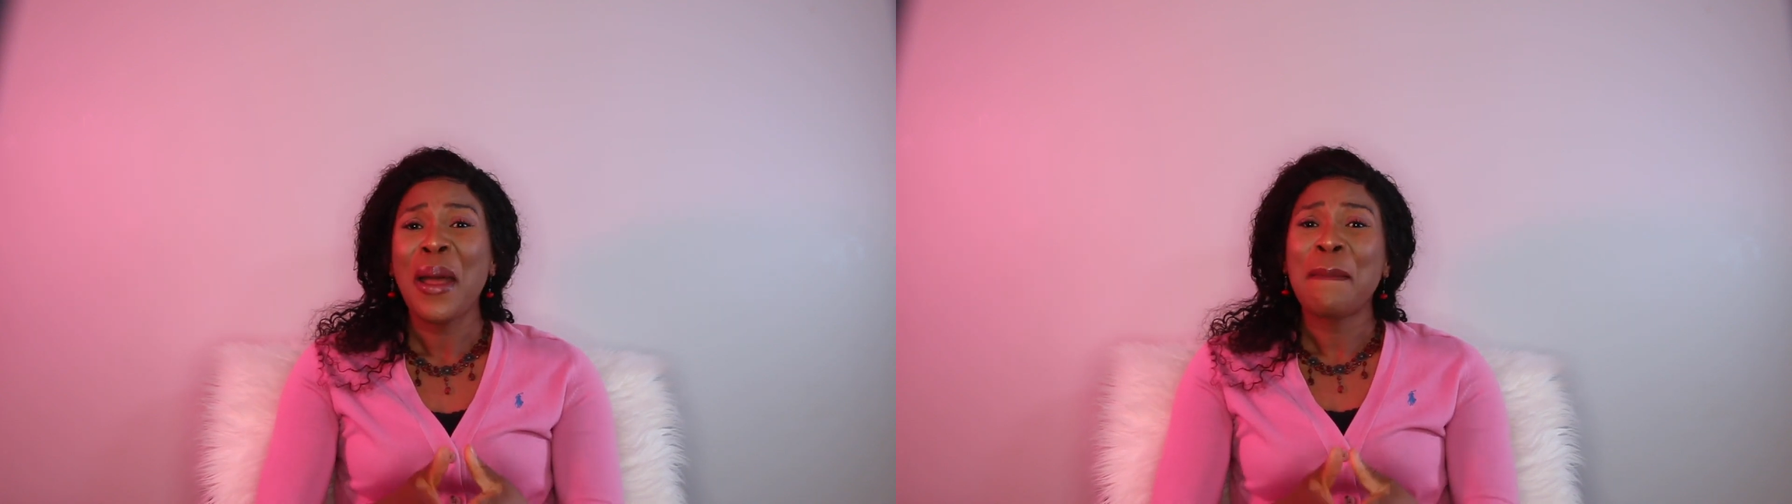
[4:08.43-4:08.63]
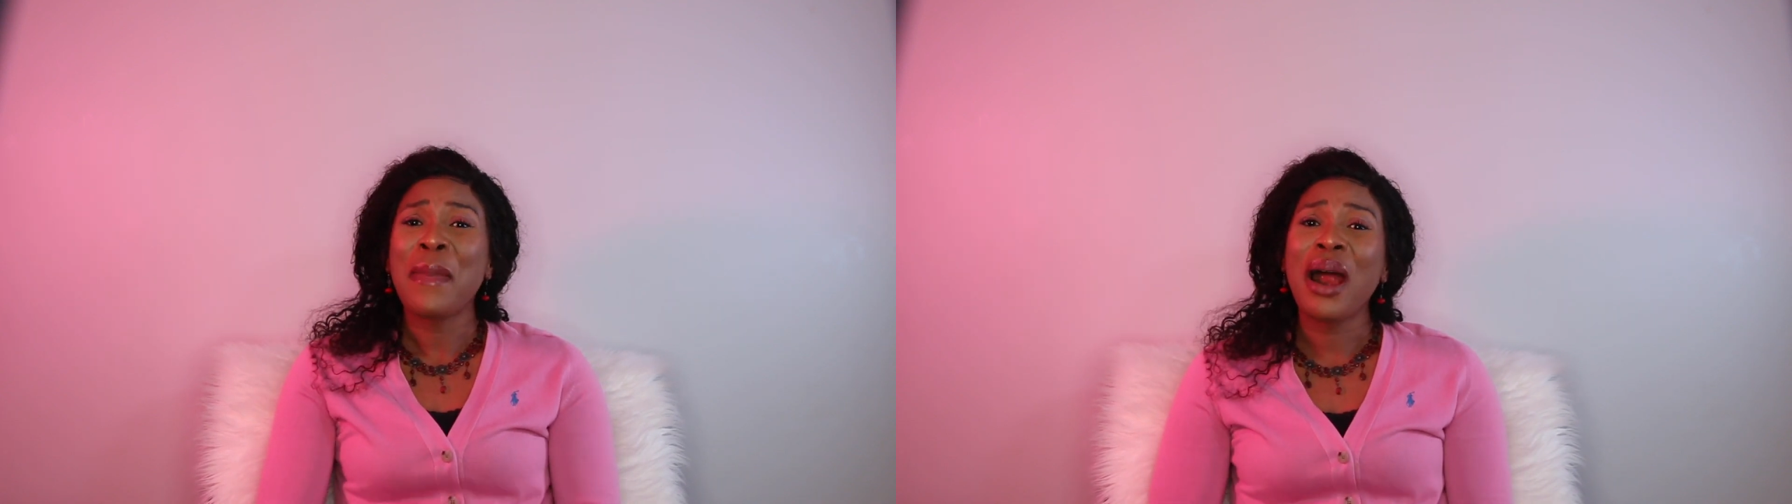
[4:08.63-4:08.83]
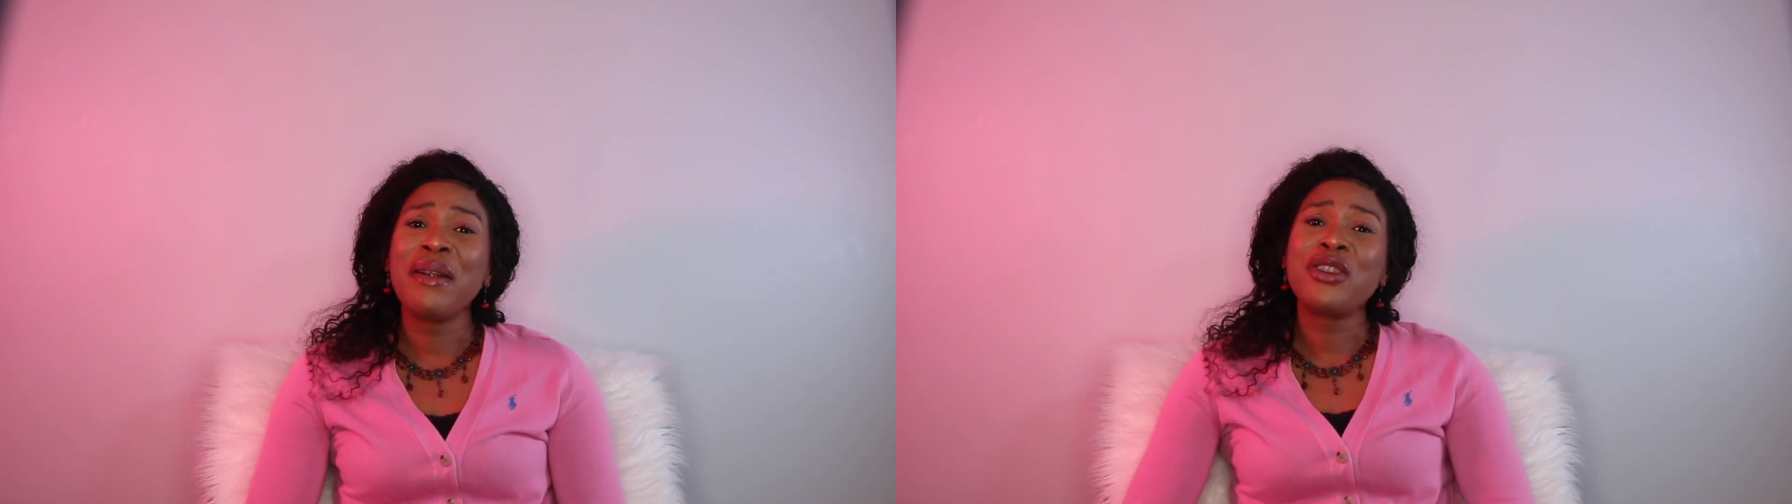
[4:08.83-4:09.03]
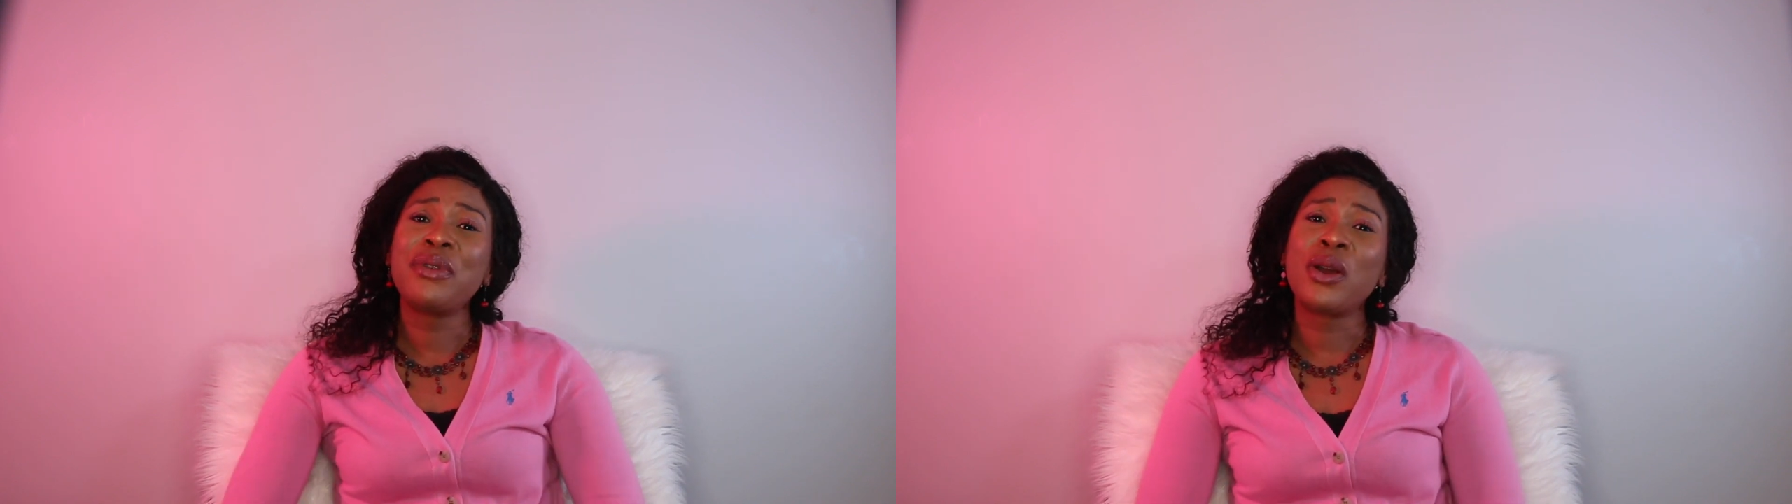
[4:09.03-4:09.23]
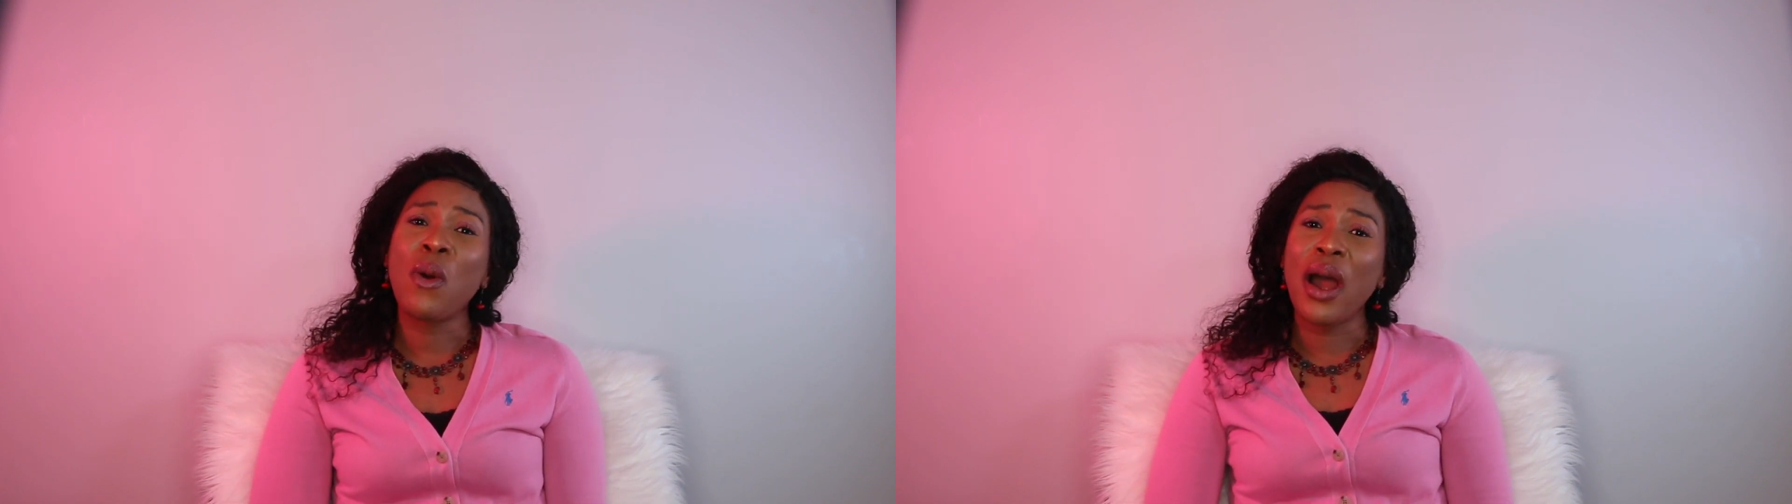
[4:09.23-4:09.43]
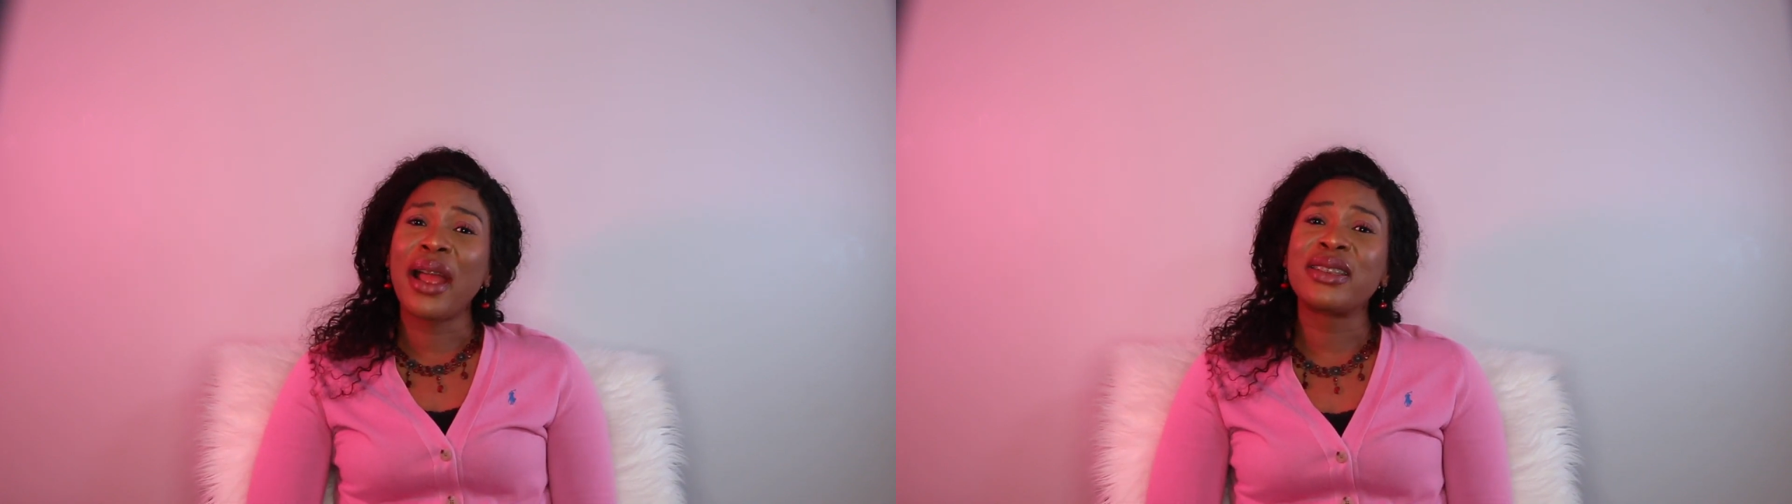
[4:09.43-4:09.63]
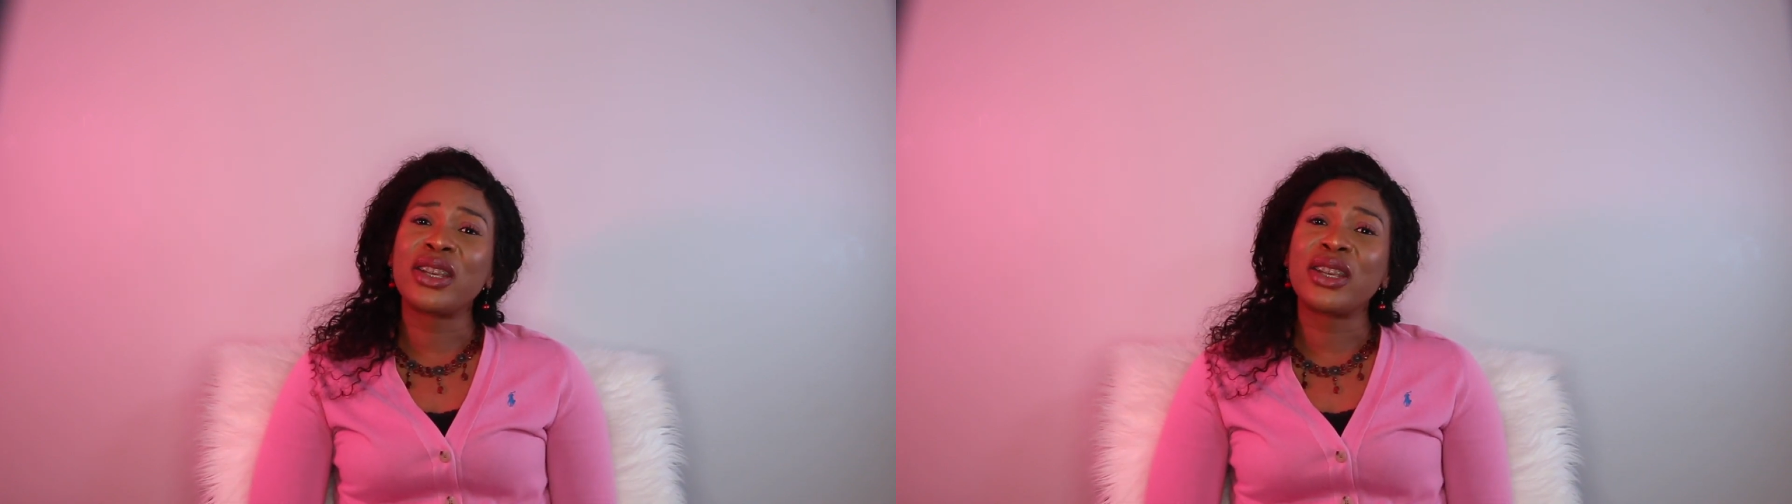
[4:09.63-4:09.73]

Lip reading: Marriage requires